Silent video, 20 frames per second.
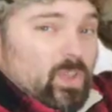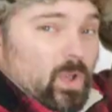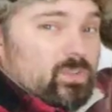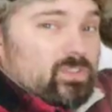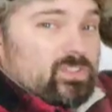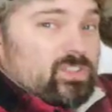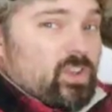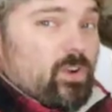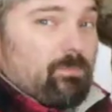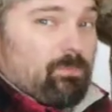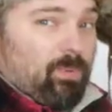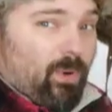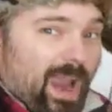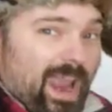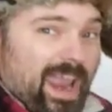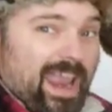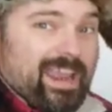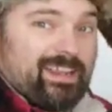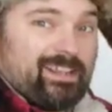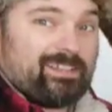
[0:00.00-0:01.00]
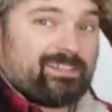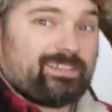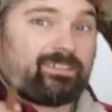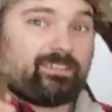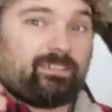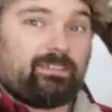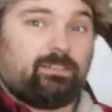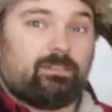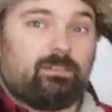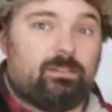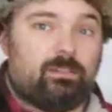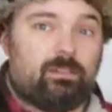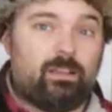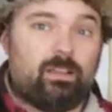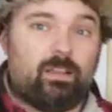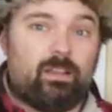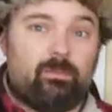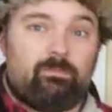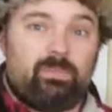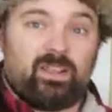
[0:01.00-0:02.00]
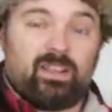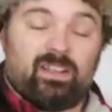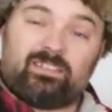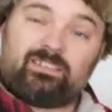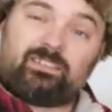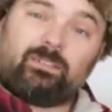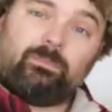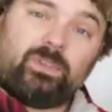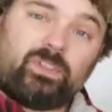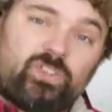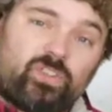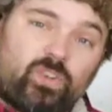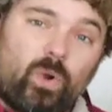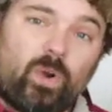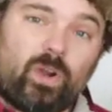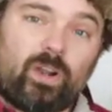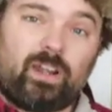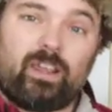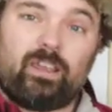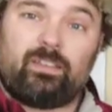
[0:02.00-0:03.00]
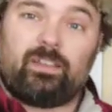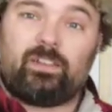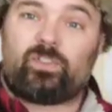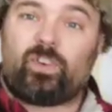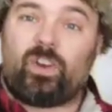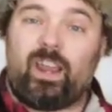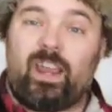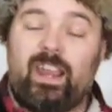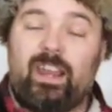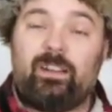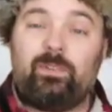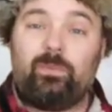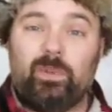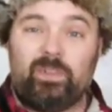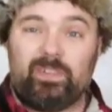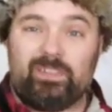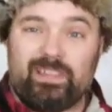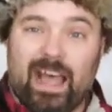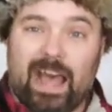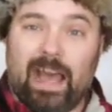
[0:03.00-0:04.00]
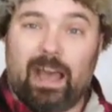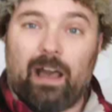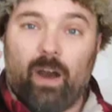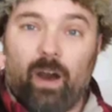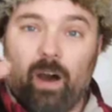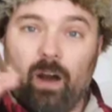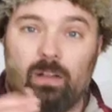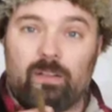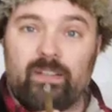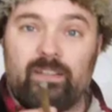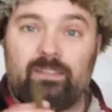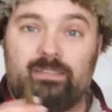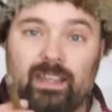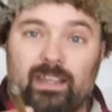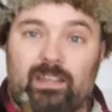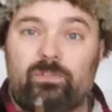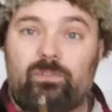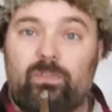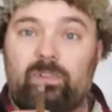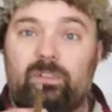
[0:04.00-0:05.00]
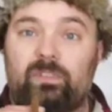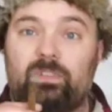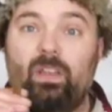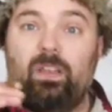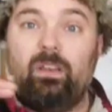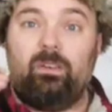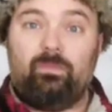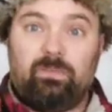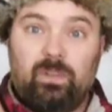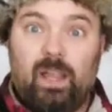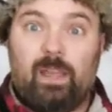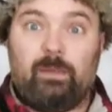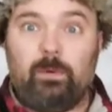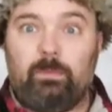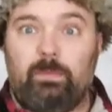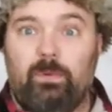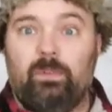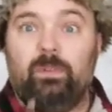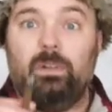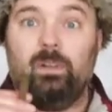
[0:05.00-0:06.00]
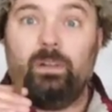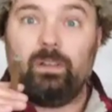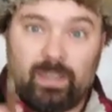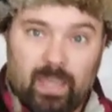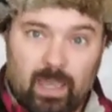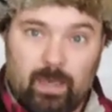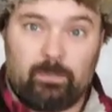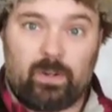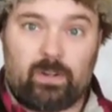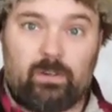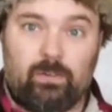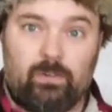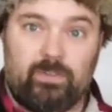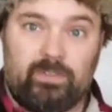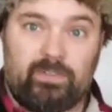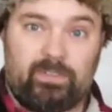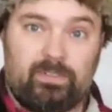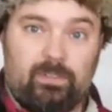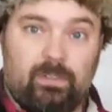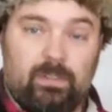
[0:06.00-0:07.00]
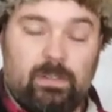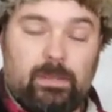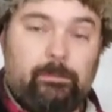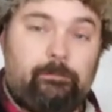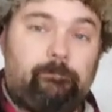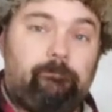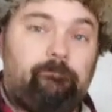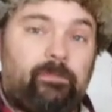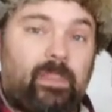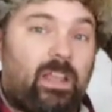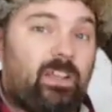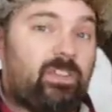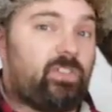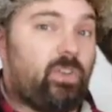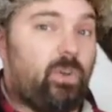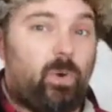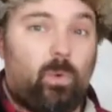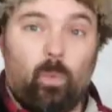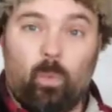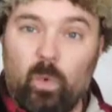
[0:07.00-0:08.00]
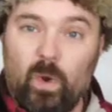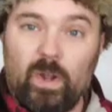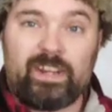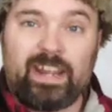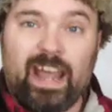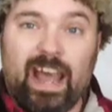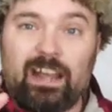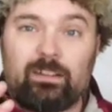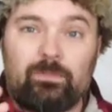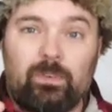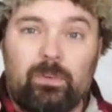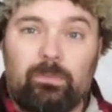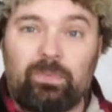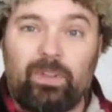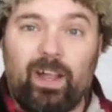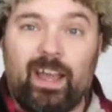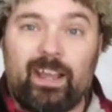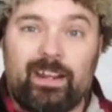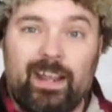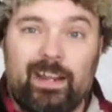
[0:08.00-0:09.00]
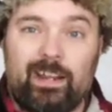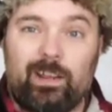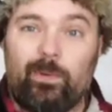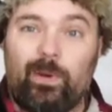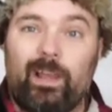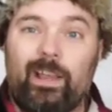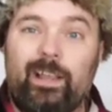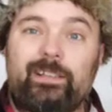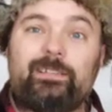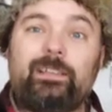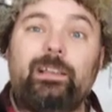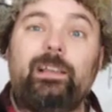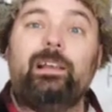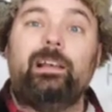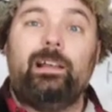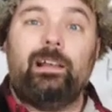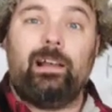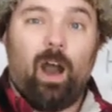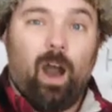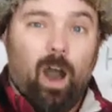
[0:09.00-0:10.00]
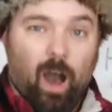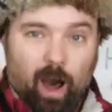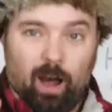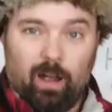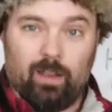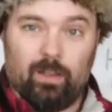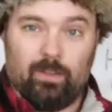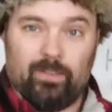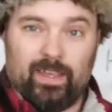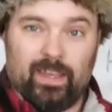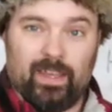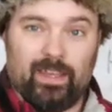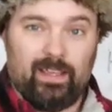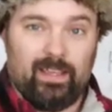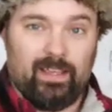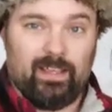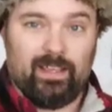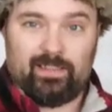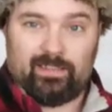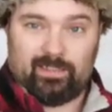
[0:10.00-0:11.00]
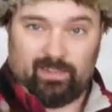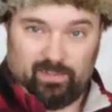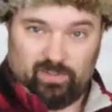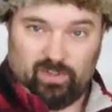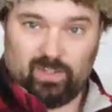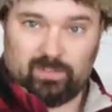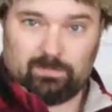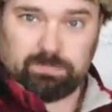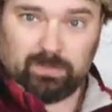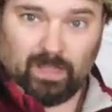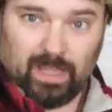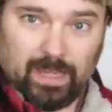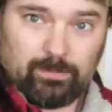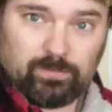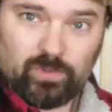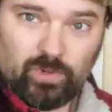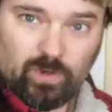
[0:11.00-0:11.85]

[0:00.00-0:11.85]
those new brakes. Because the majority of the train was not hauling dangerous, flammable chemicals. So it would not have applied anyways. All of it is to just blame